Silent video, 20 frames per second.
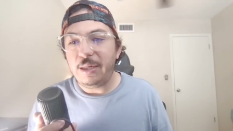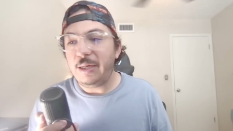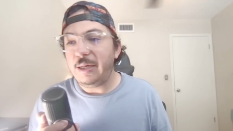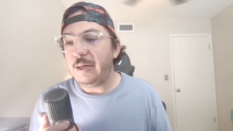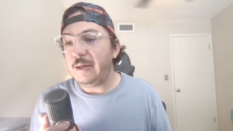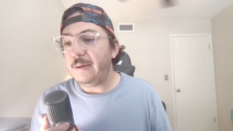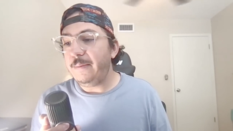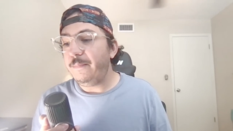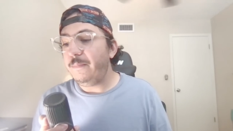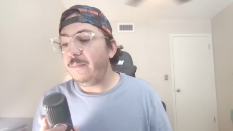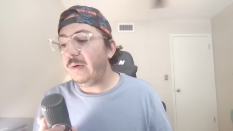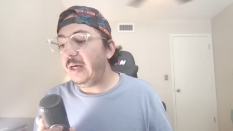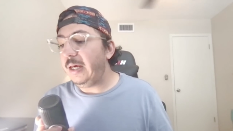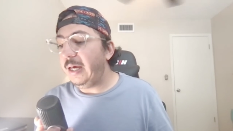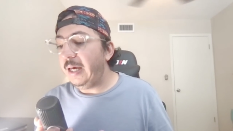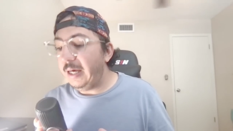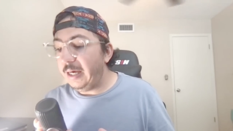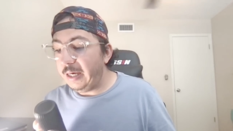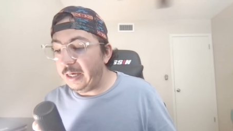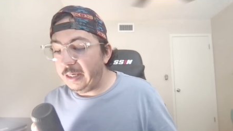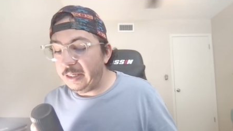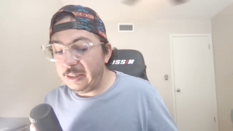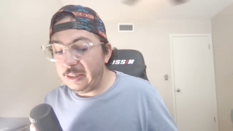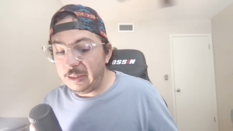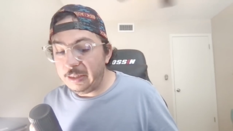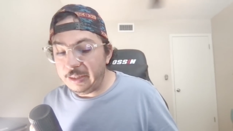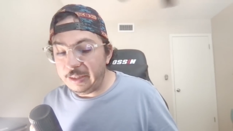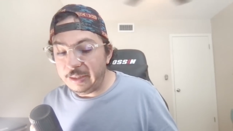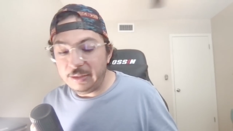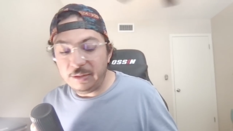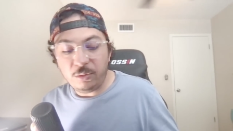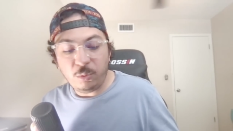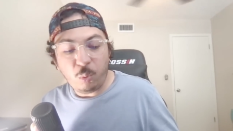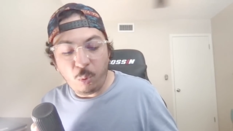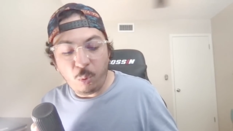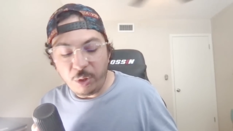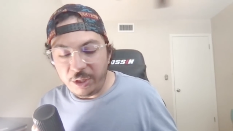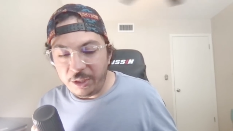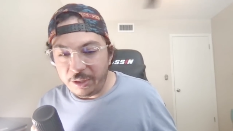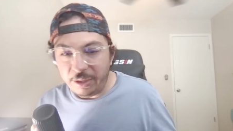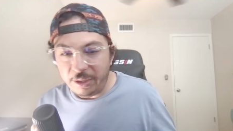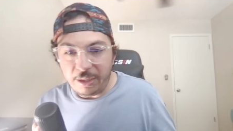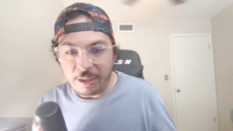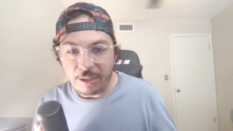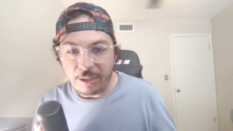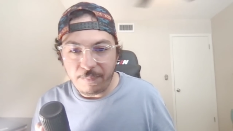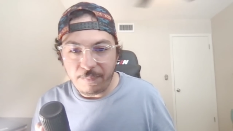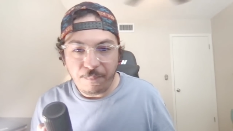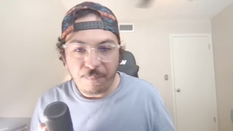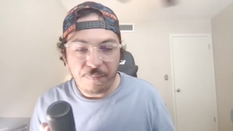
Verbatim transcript: Um, and it's weird